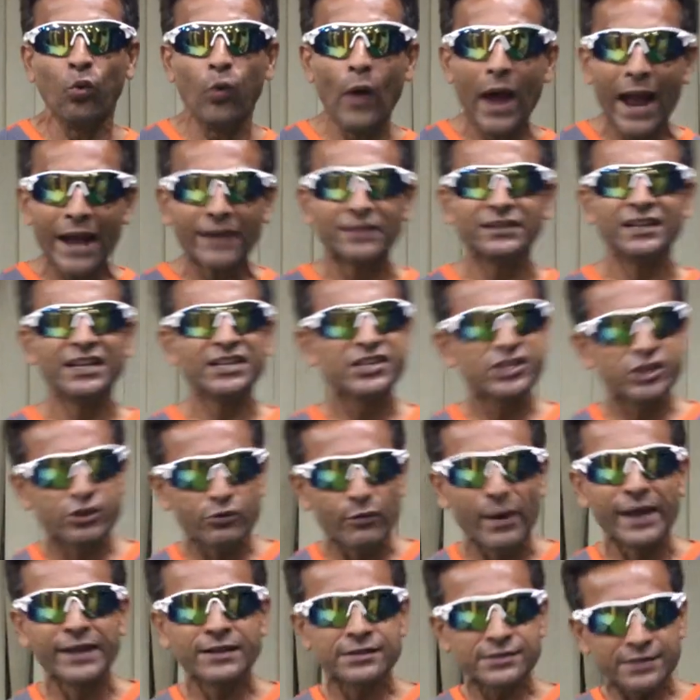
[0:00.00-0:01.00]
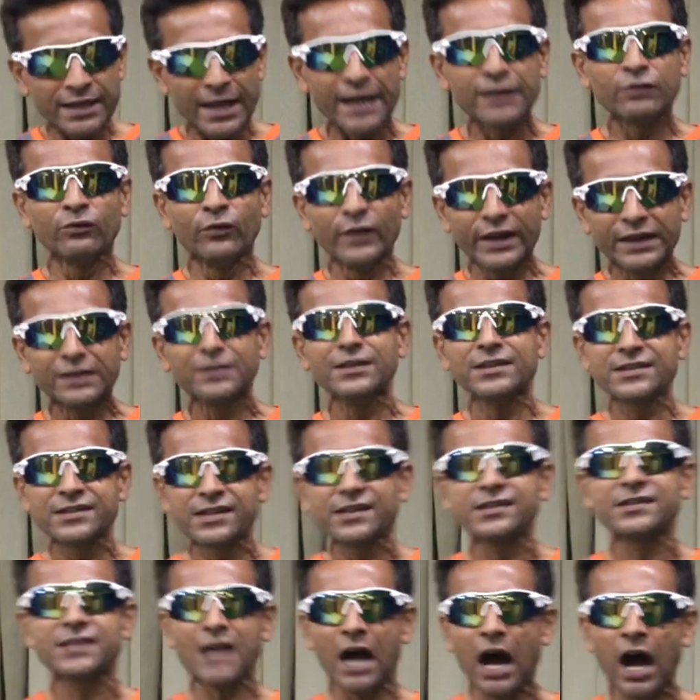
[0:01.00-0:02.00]
where their strengths and
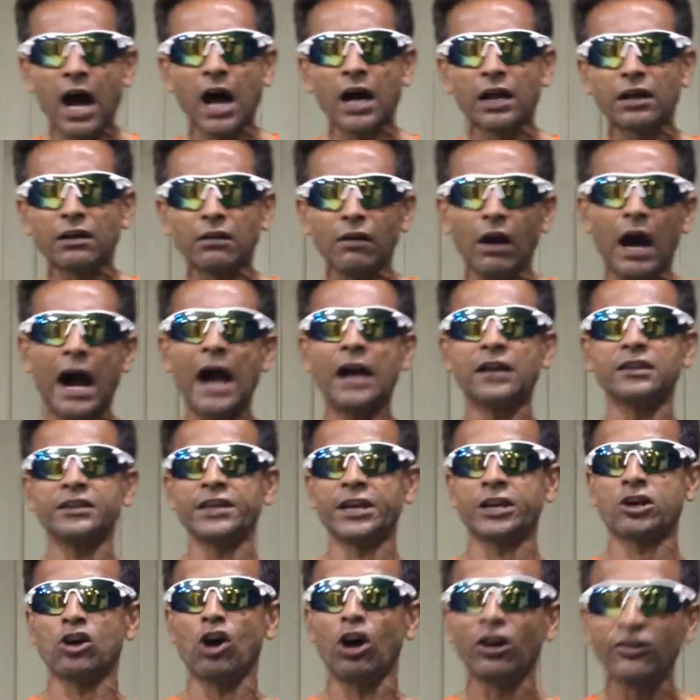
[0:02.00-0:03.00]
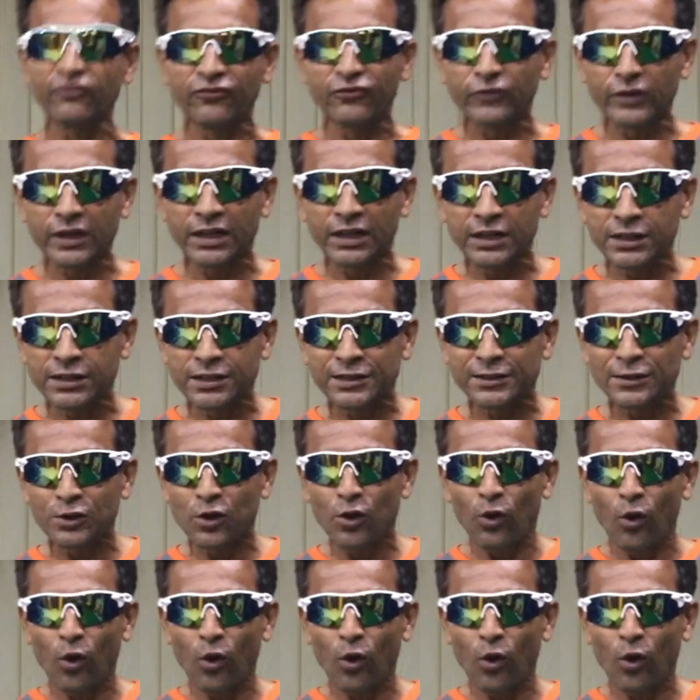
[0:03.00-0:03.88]
weaknesses are. Are they confident?